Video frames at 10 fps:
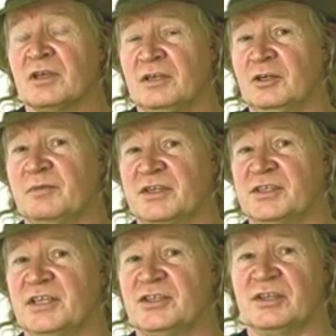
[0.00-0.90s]
little
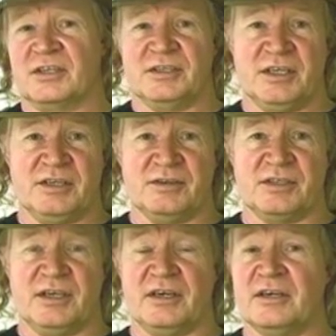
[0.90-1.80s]
presentation
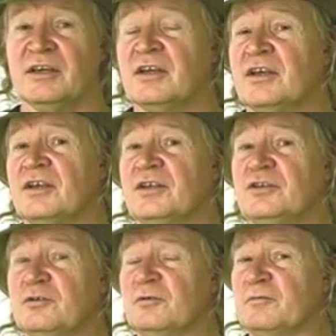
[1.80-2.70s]
continues here,
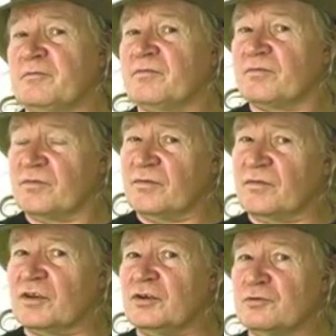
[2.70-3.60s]
you
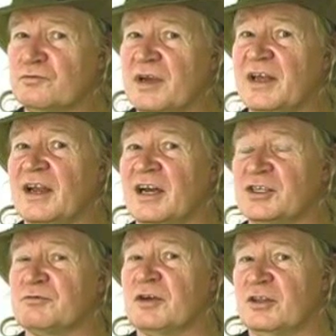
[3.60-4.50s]
will
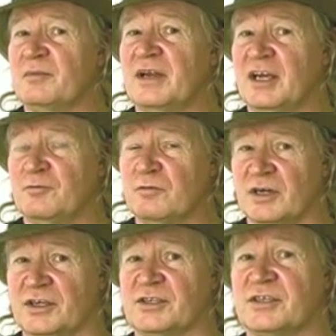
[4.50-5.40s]
realise what the plan
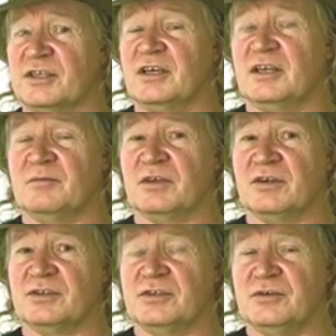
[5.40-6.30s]
was. And I'm
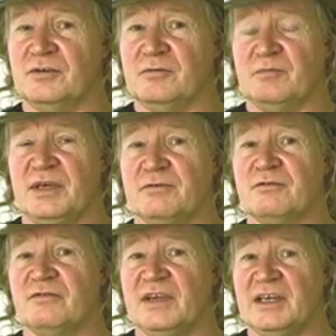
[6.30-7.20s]
going to be
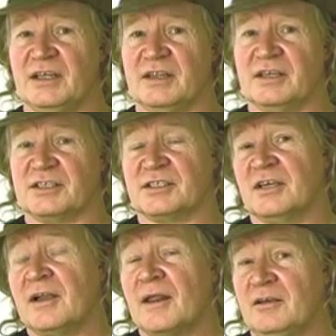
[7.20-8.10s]
revealing this
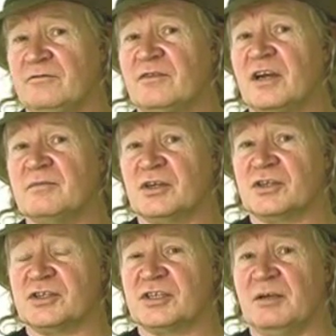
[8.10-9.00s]
in very
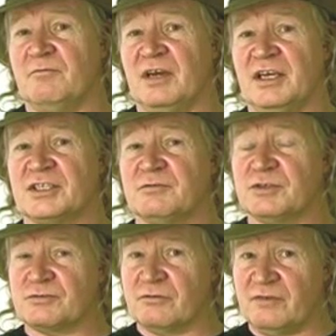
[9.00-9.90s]
much the same way as it
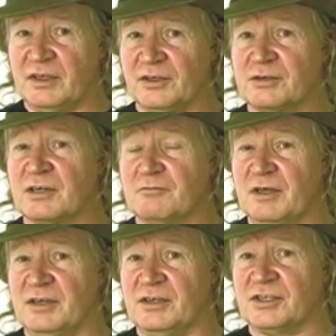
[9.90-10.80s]
was revealed to our
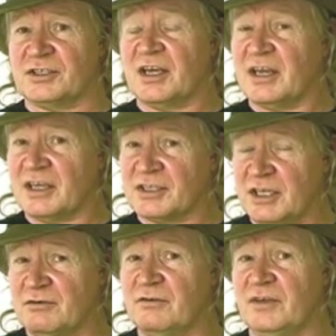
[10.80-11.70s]
witness and as
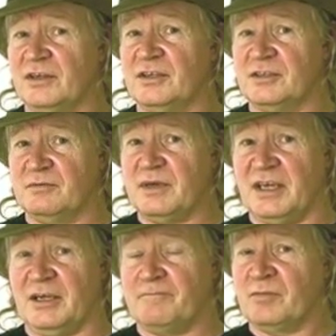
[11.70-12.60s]
he revealed it to
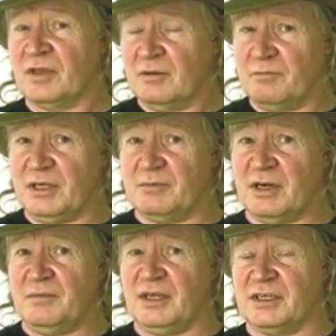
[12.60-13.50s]
me, bit
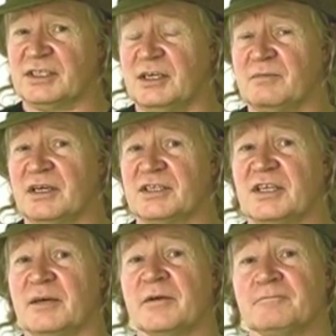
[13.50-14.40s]
by bit, step by
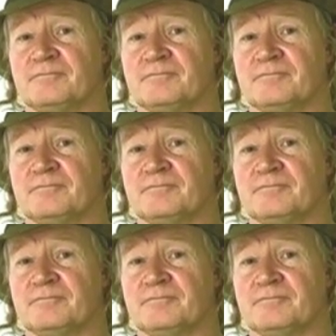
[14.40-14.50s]
step.